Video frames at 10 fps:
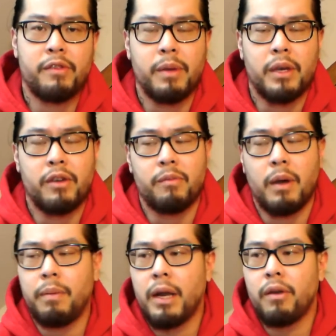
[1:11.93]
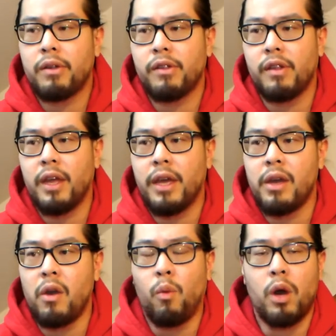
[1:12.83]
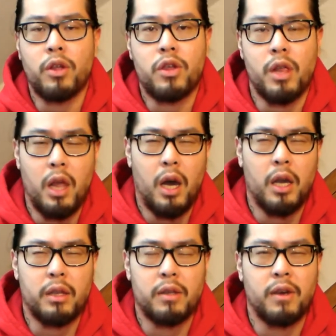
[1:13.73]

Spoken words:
because my parents, they watched a lot